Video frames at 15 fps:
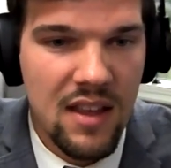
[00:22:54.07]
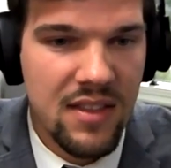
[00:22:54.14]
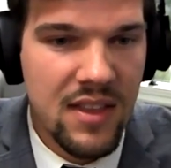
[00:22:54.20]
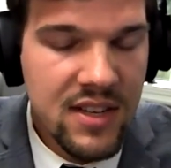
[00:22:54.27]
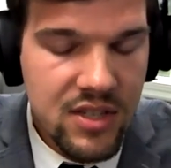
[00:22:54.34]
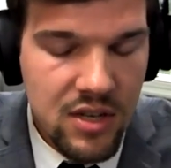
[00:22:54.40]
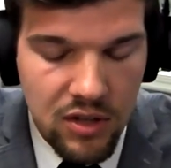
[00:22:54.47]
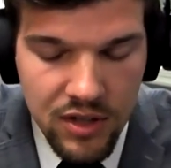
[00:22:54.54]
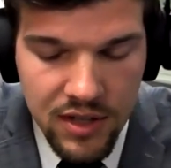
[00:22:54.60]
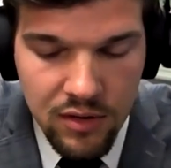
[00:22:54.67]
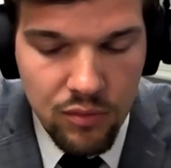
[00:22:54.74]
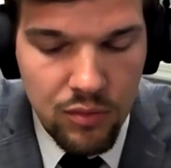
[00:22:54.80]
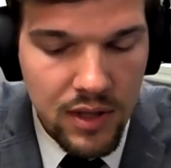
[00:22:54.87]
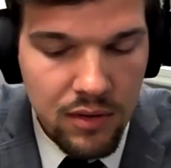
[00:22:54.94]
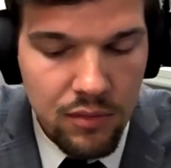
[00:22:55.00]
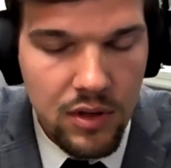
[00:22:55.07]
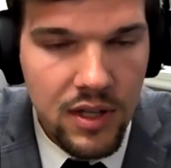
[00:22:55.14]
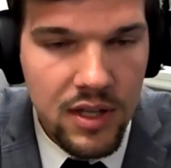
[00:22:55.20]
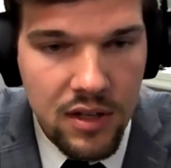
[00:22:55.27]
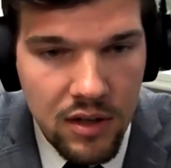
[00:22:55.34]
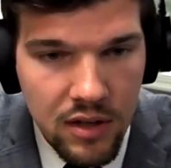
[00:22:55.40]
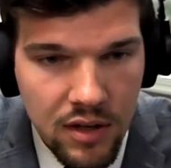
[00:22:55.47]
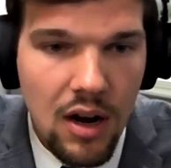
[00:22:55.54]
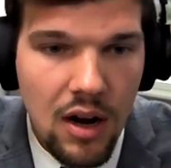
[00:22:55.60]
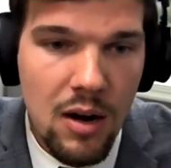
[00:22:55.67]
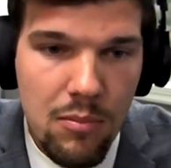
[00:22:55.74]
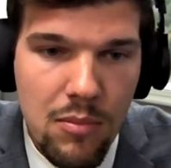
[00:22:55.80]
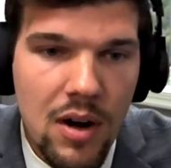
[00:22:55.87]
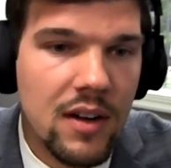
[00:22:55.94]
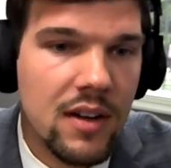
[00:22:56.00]
things are looking really, really good, our
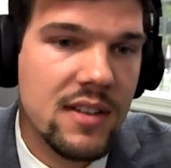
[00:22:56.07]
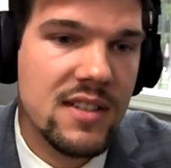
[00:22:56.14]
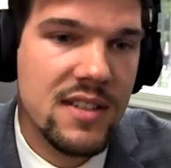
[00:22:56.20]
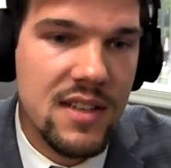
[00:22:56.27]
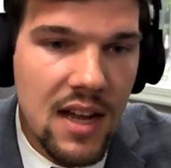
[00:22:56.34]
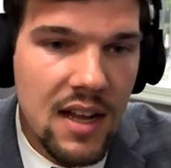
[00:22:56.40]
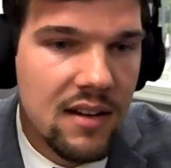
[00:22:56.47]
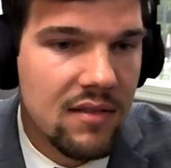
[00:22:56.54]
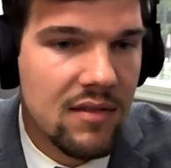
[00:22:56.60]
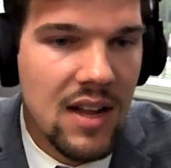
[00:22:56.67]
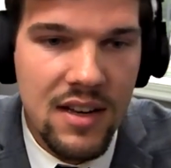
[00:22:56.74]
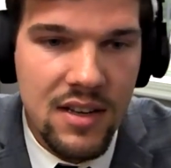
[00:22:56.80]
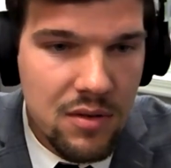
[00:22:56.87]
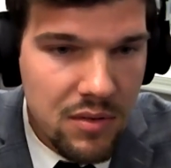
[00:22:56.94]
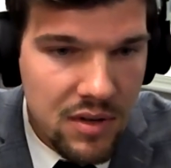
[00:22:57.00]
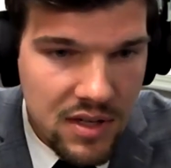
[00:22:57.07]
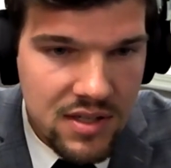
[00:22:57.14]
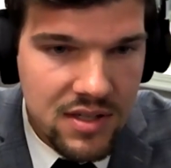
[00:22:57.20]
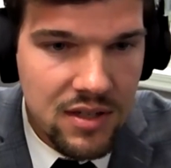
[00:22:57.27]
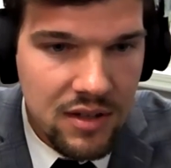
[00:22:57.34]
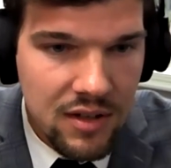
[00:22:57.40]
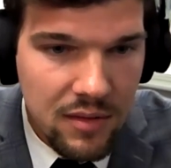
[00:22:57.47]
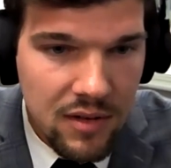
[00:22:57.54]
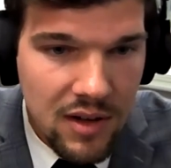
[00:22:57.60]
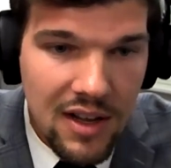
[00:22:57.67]
market's not doing as good.